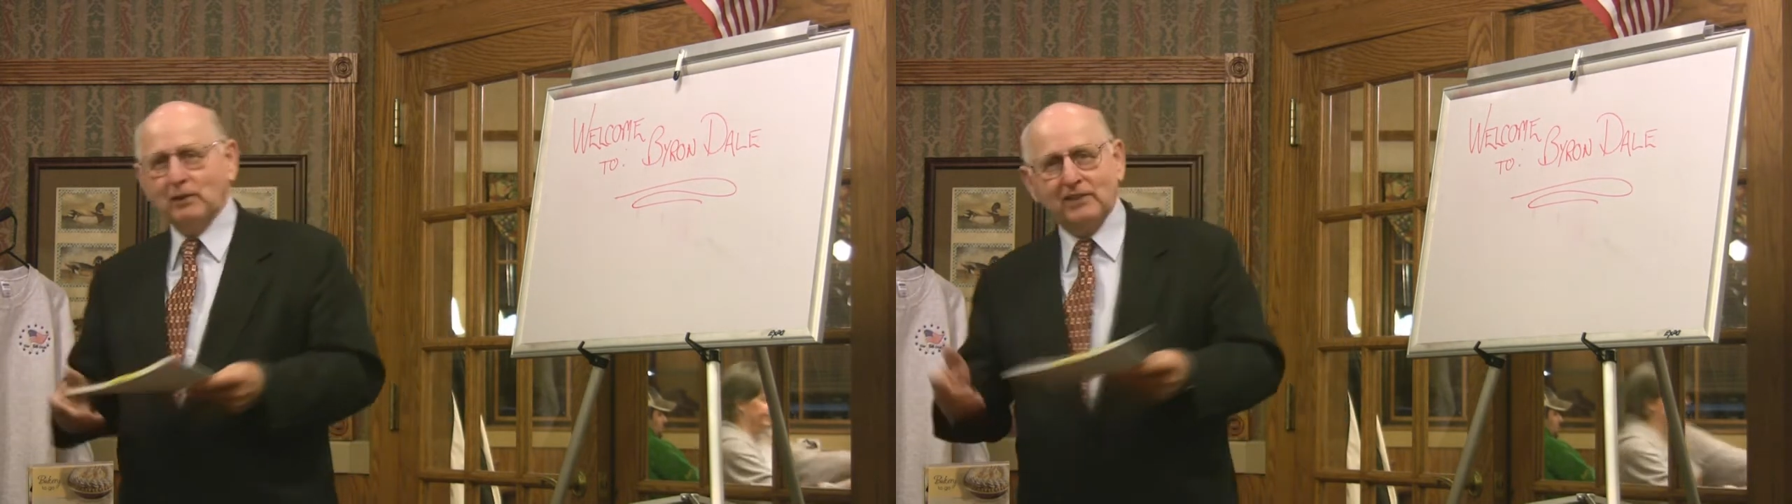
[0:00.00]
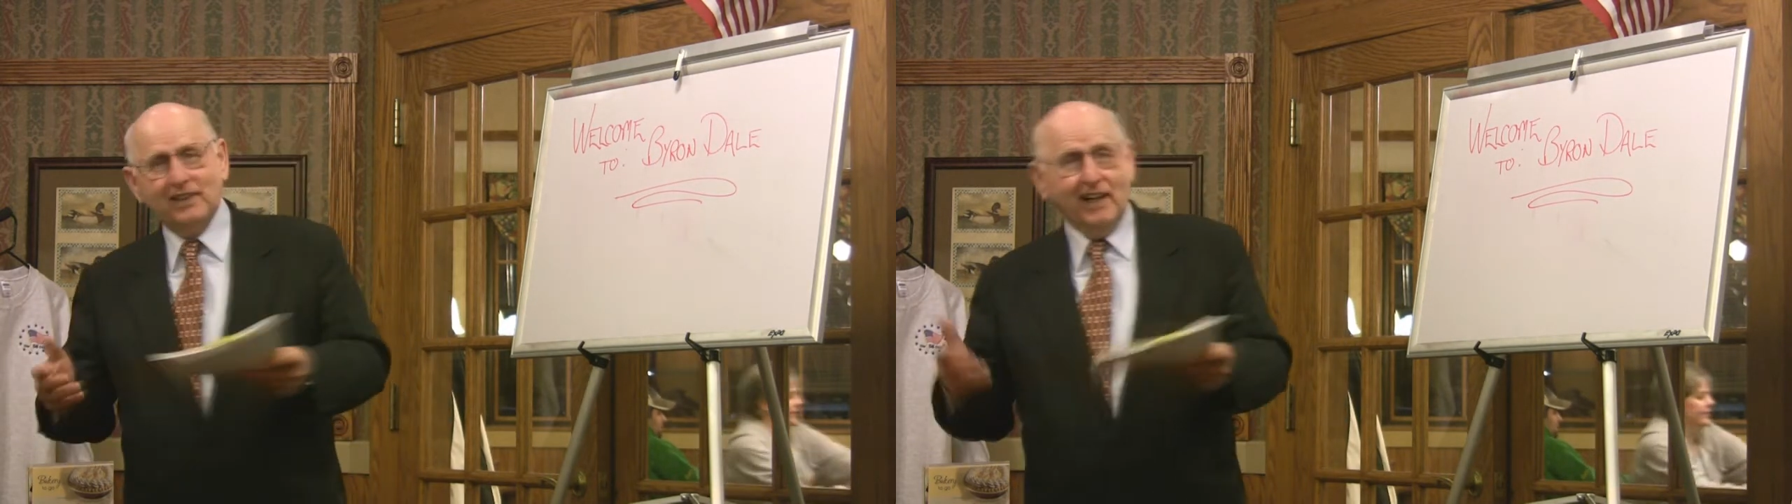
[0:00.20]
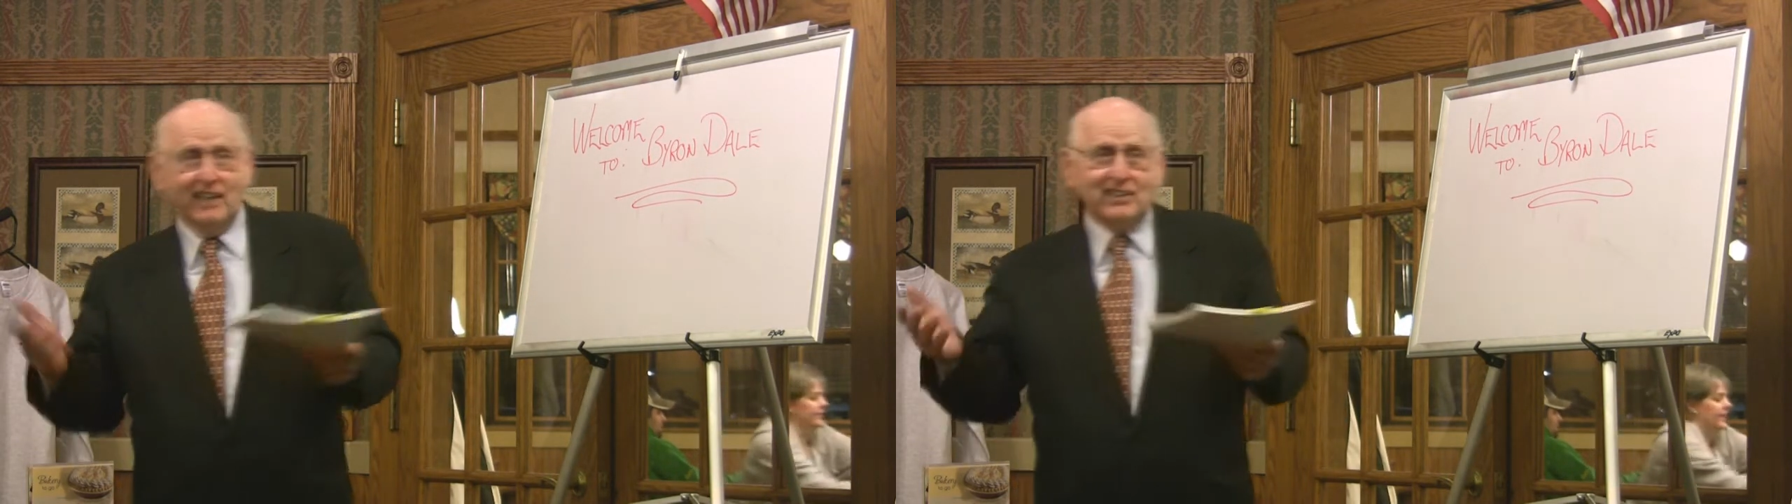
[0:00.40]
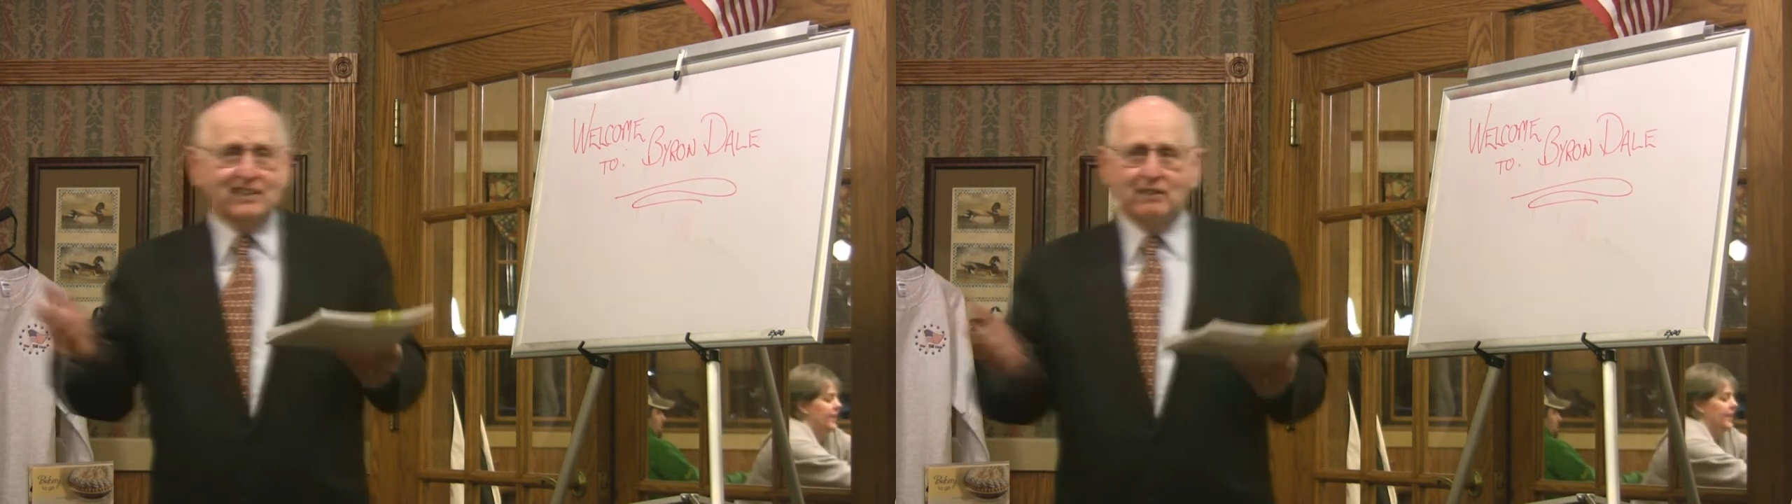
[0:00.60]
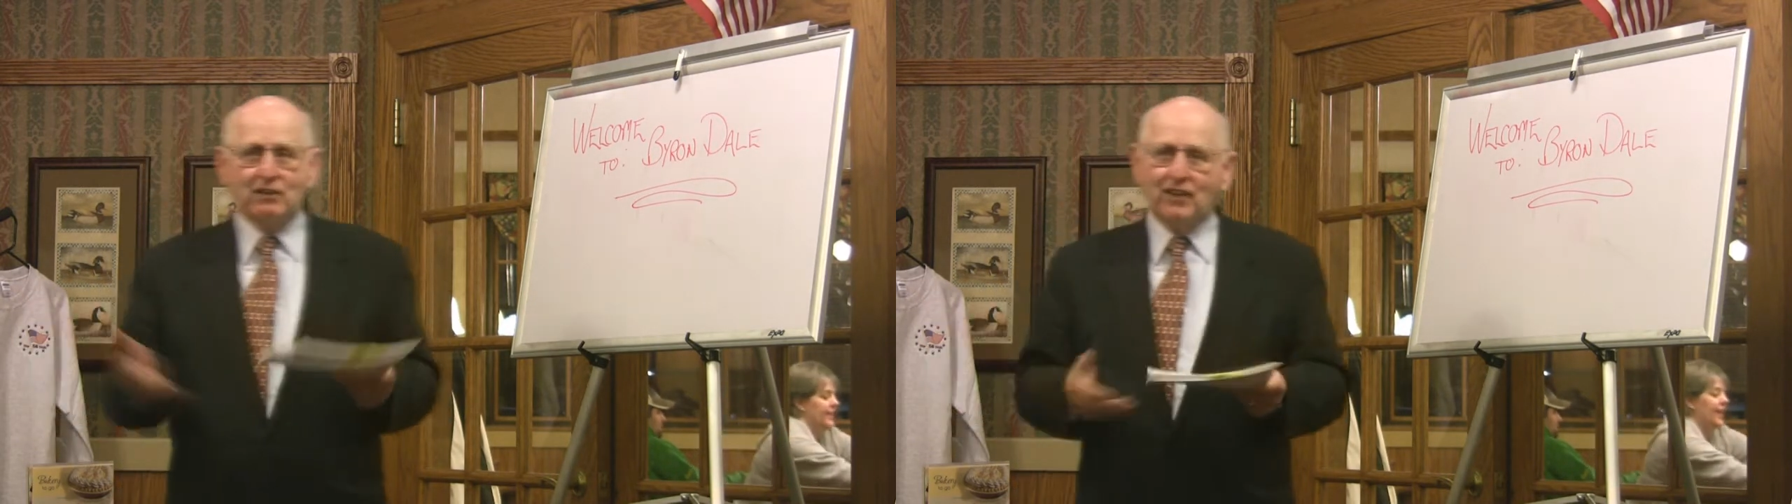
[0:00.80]
which I
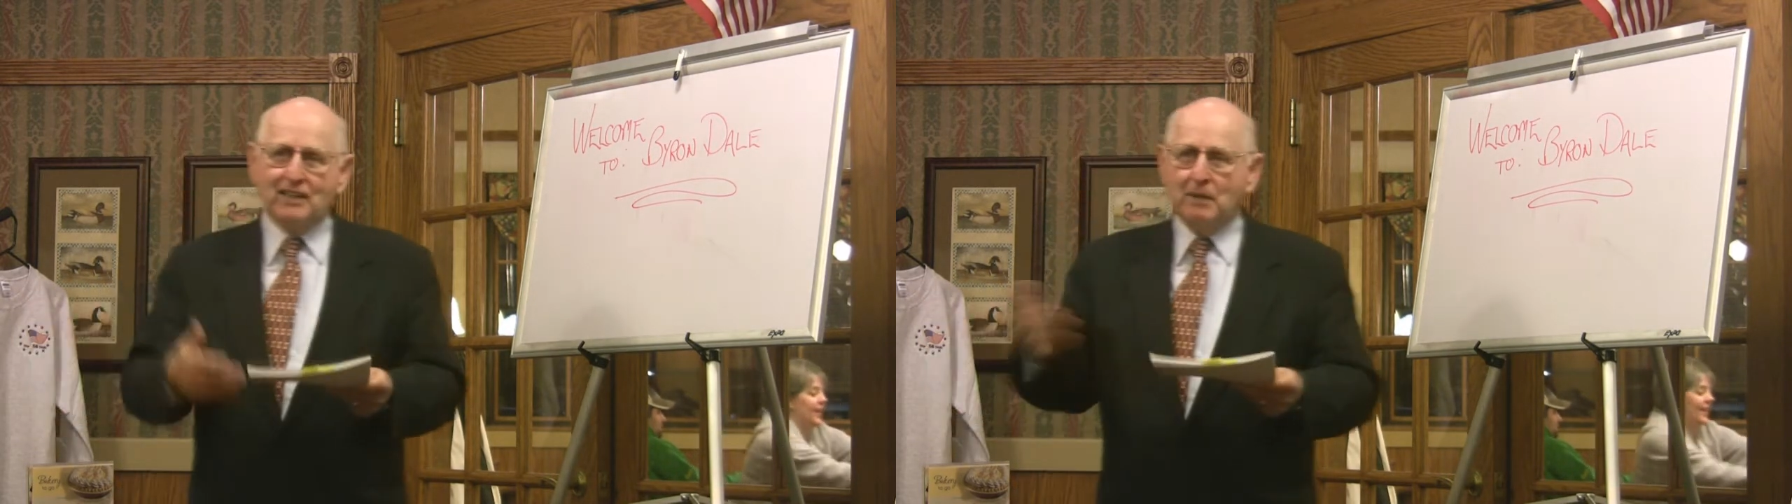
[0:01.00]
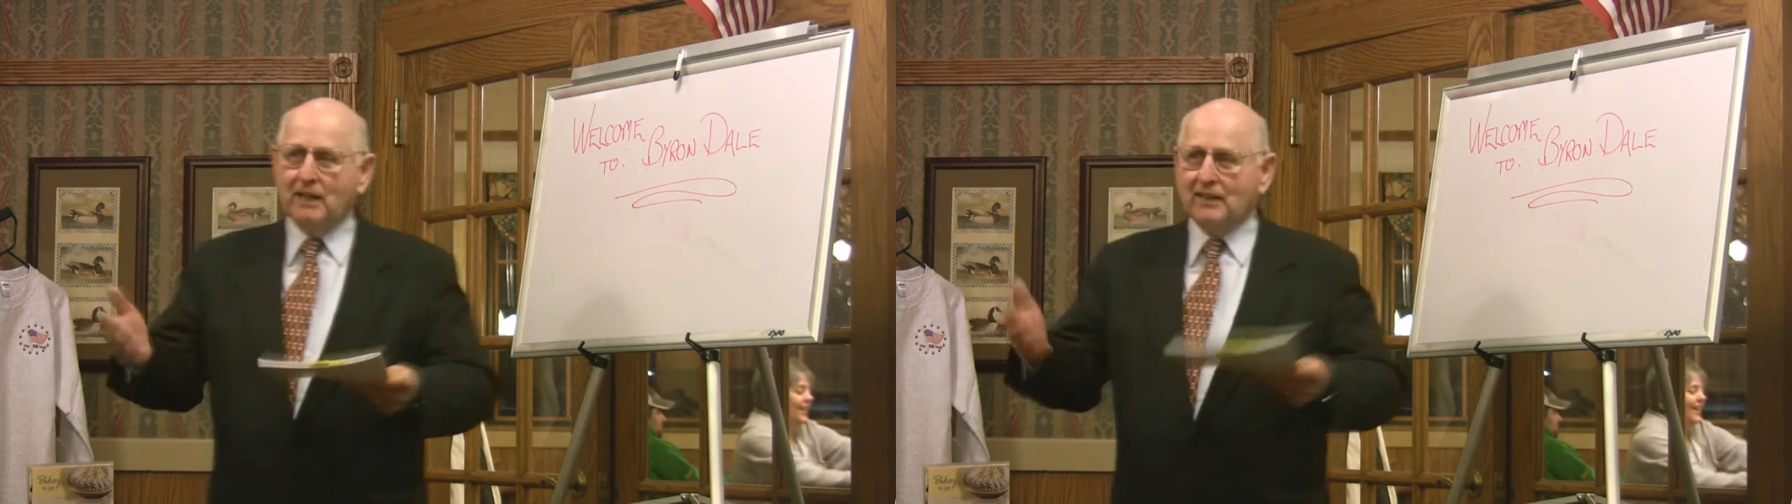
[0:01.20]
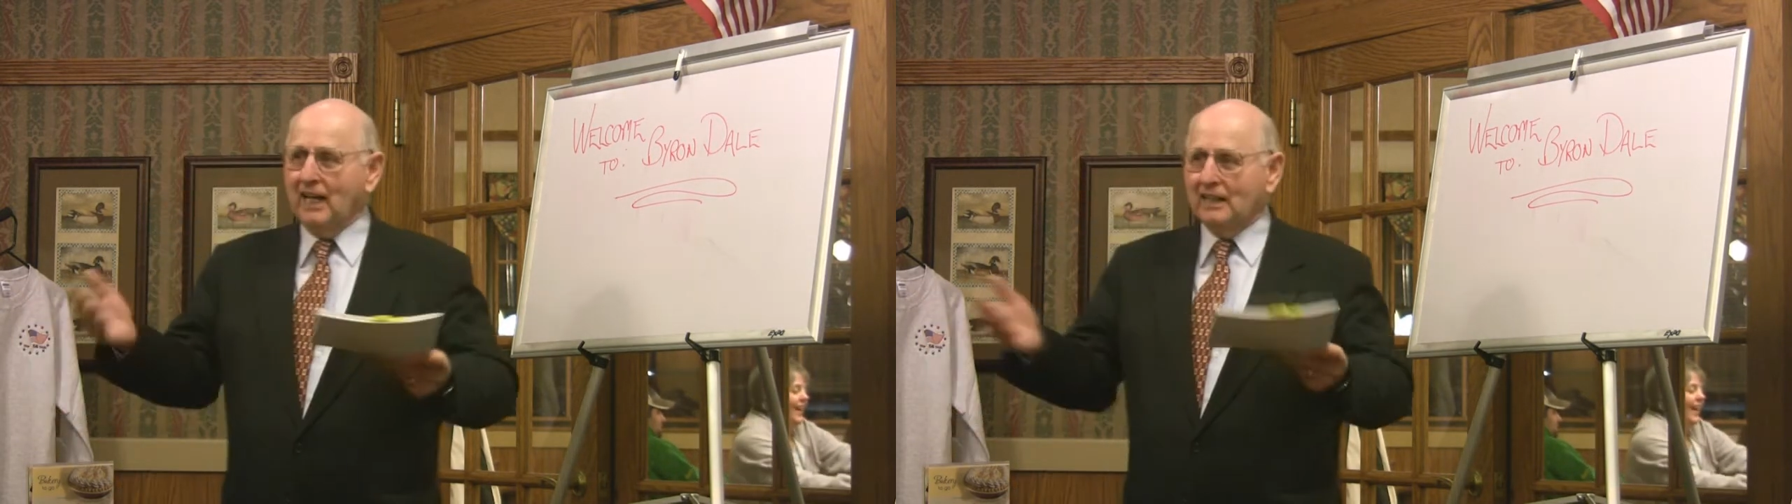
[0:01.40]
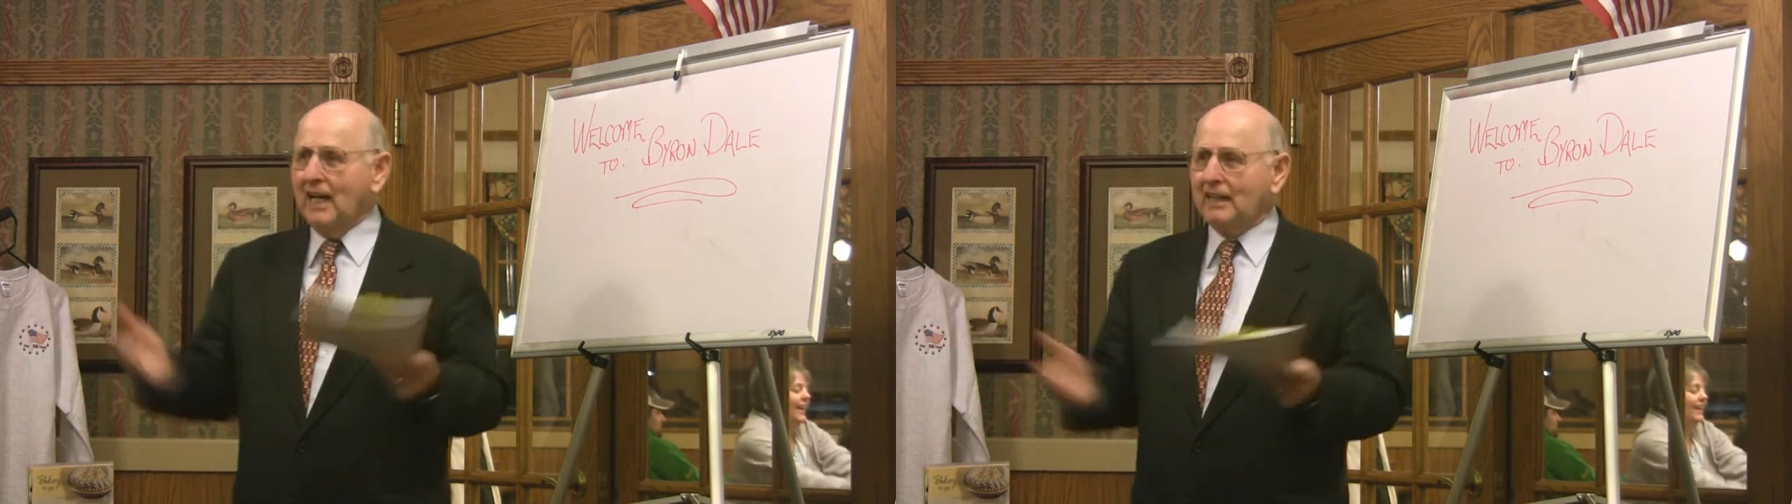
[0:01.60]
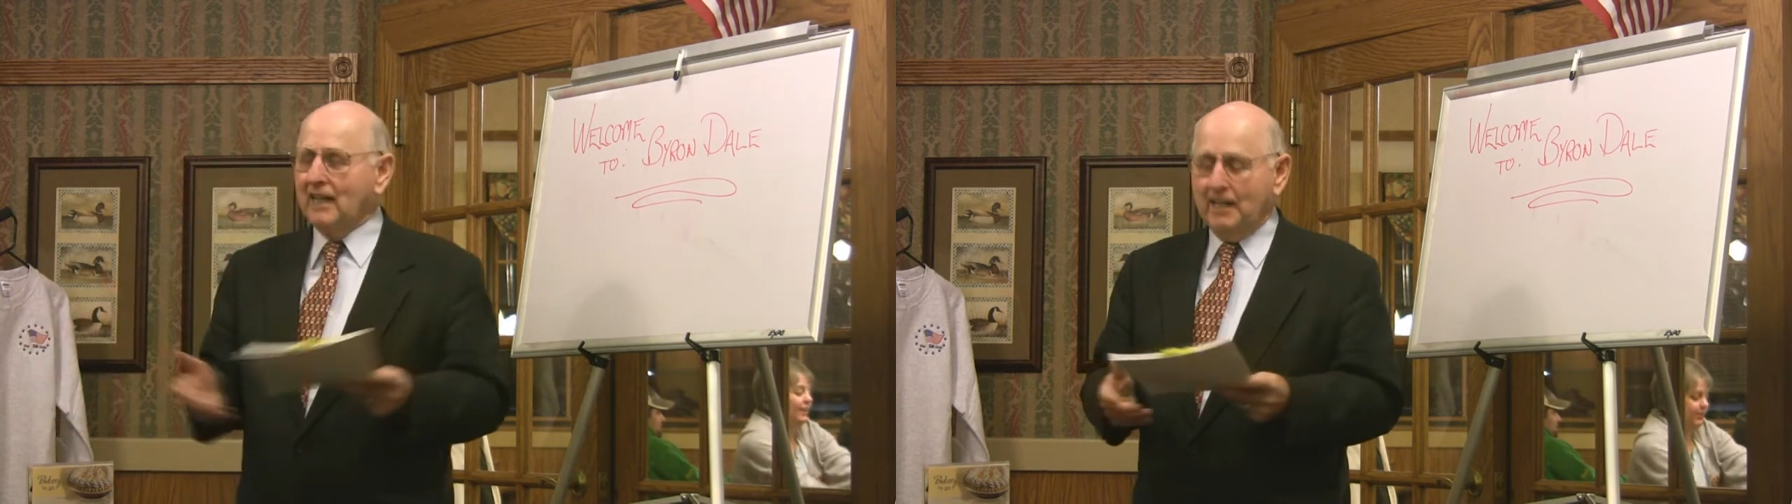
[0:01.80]
just never thought about that
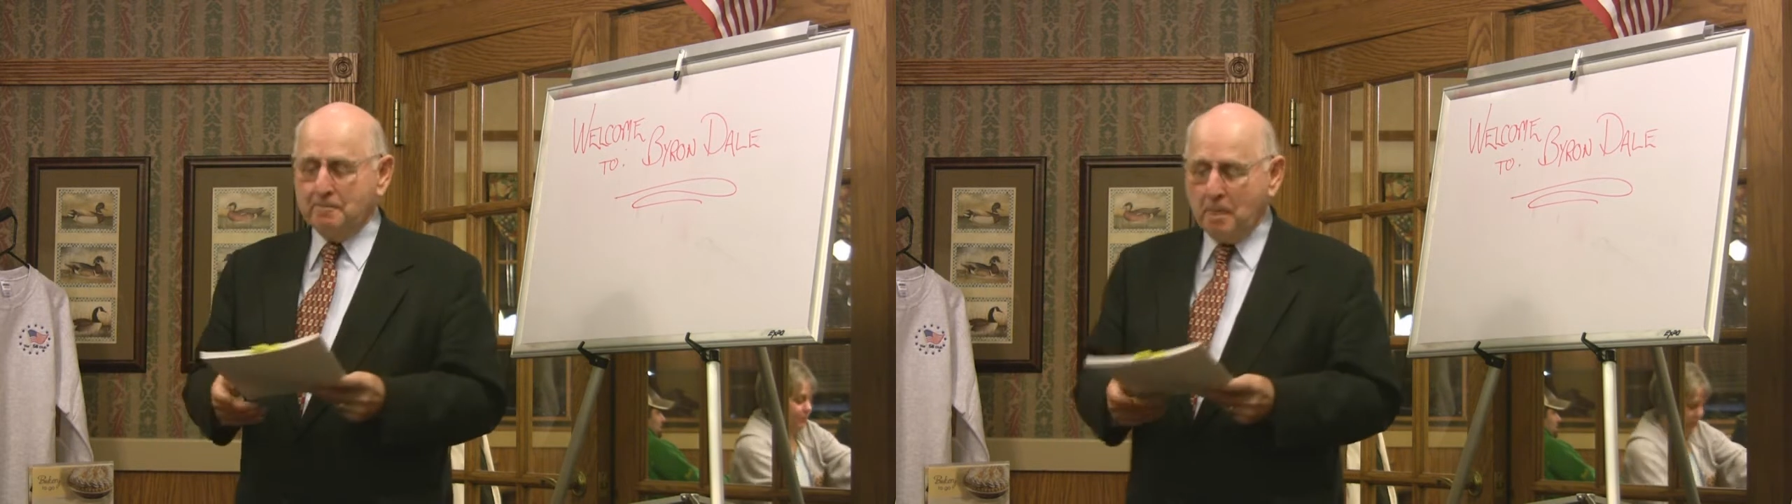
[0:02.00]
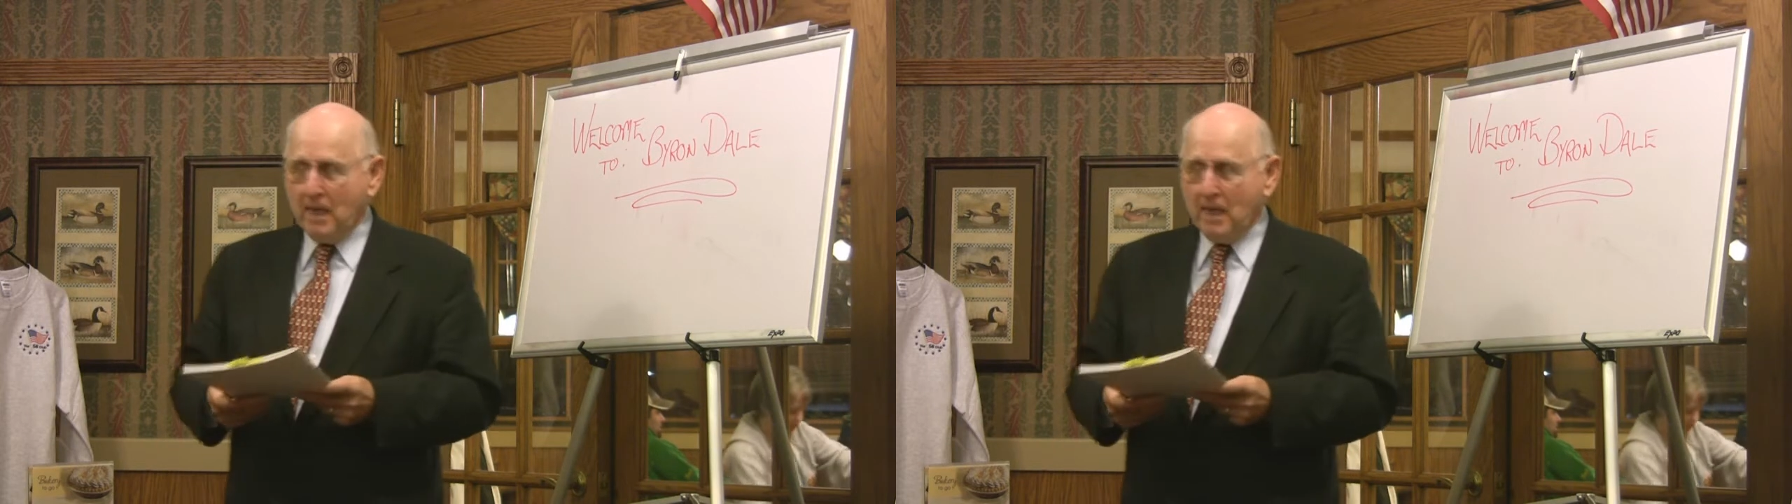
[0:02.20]
like that.